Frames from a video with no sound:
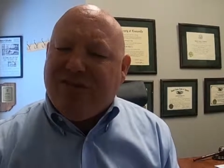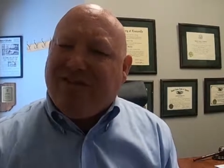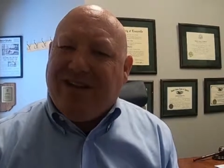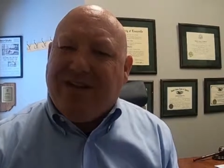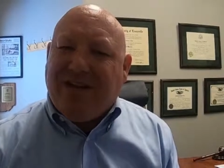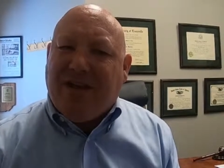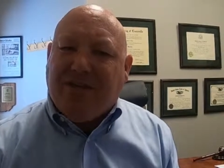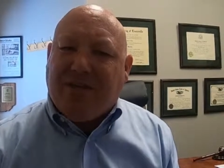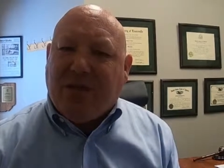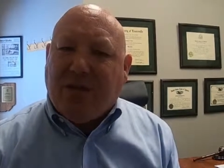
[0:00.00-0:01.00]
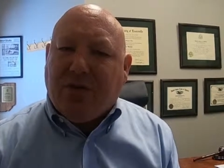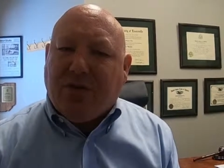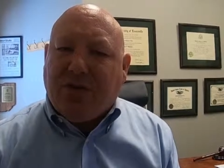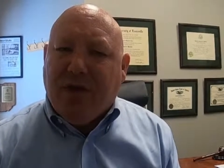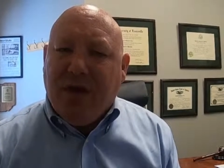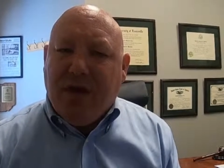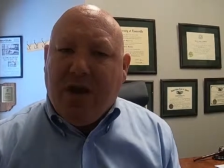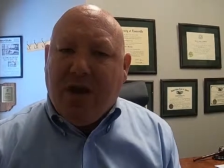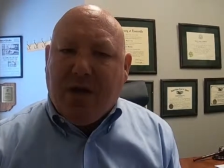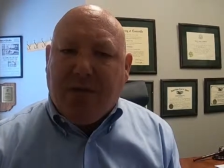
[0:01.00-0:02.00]
and $10,000
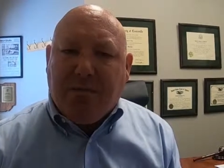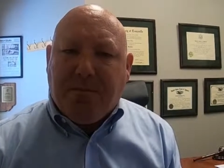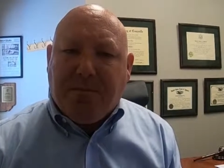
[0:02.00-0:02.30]
uh,